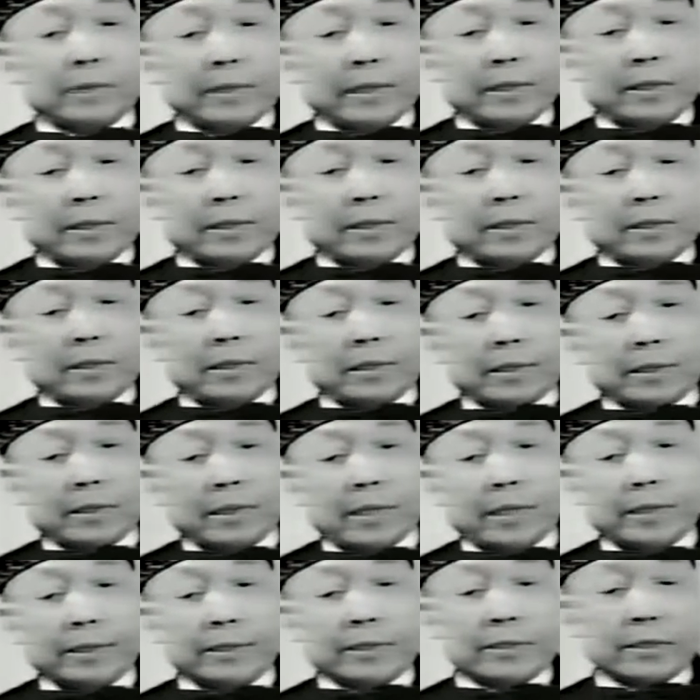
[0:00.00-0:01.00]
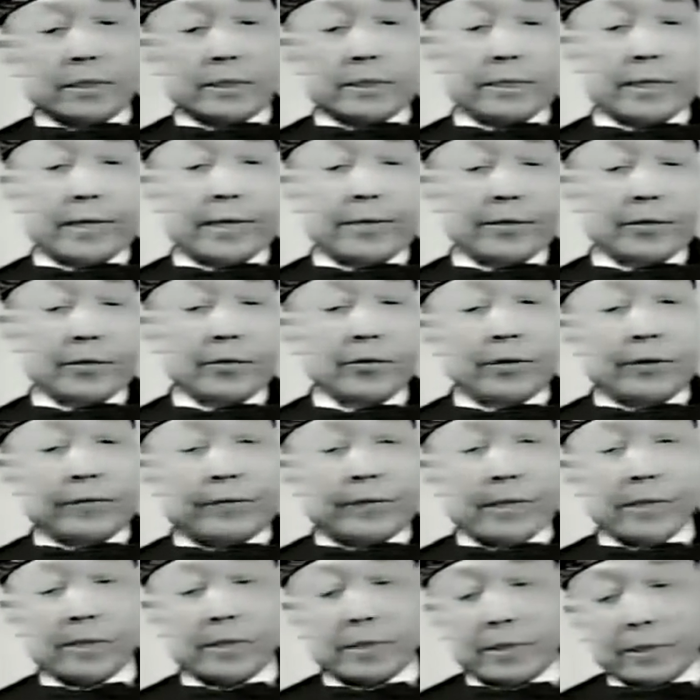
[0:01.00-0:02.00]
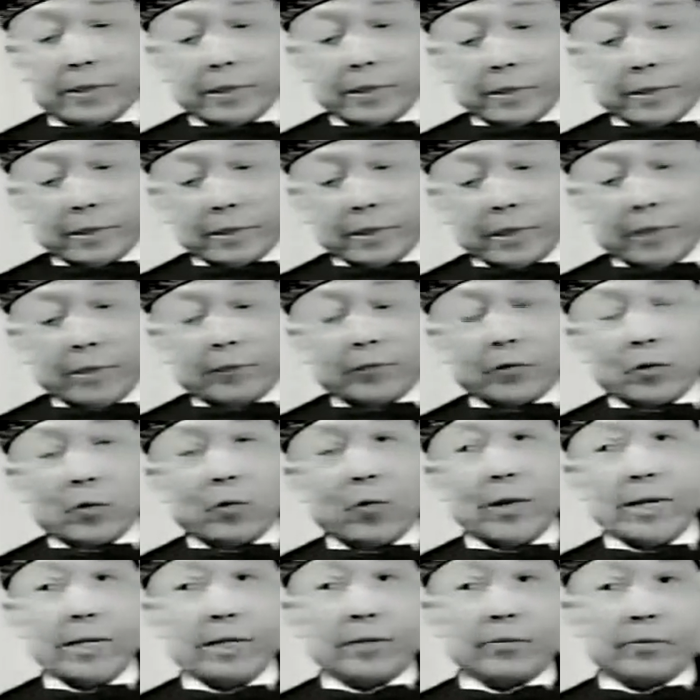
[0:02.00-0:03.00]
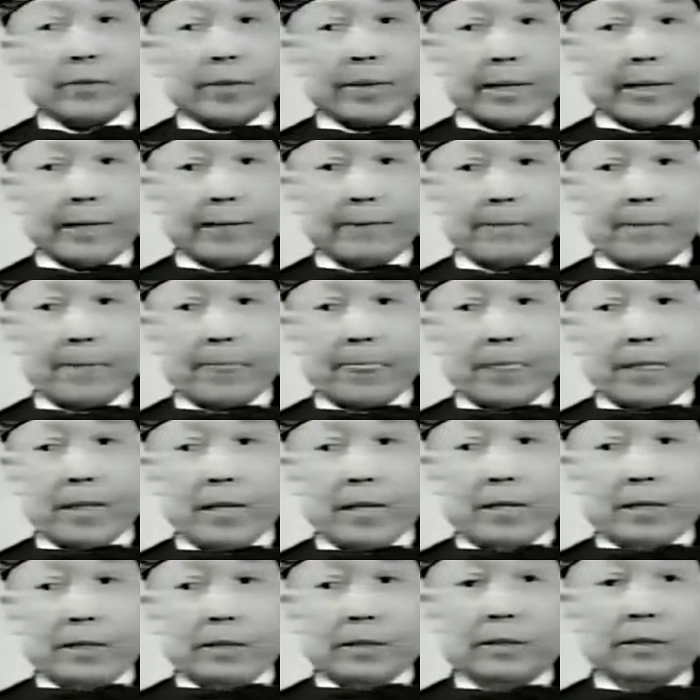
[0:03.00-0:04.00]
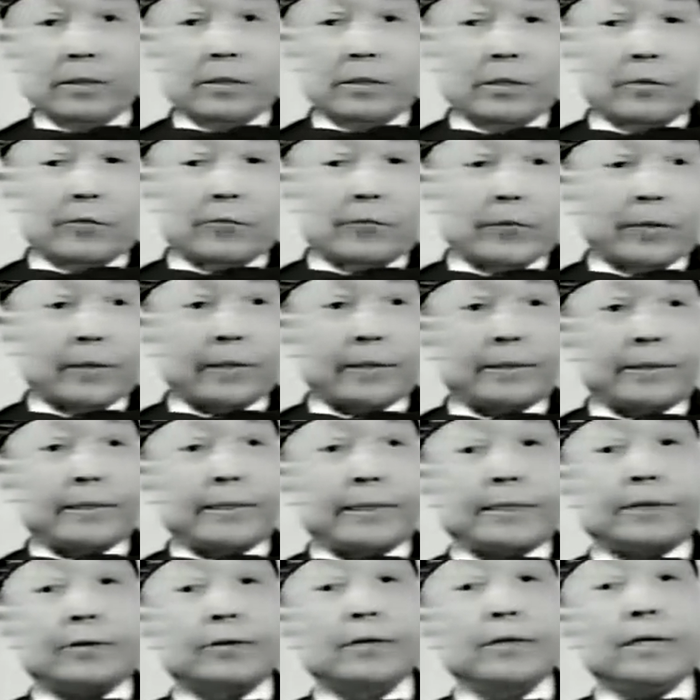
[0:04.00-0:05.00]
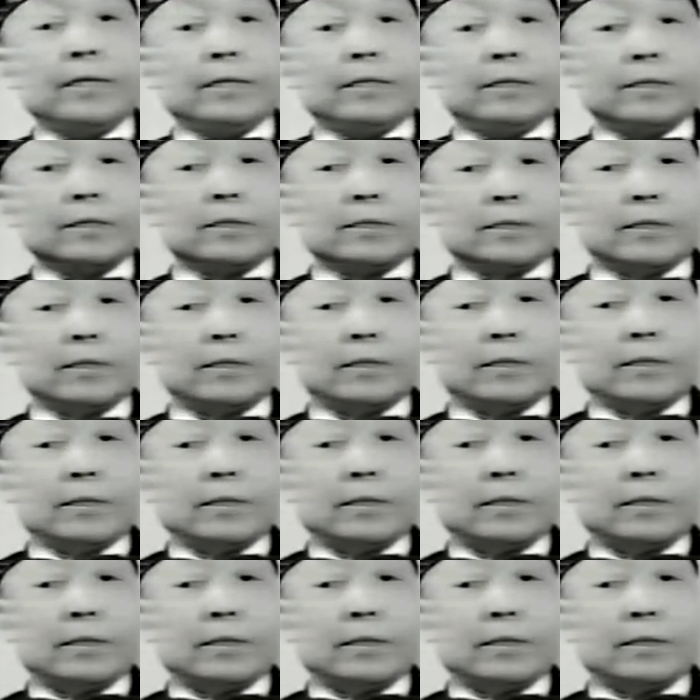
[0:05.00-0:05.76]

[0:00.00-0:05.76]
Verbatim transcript: the colleges and universities of the white man looking for degrees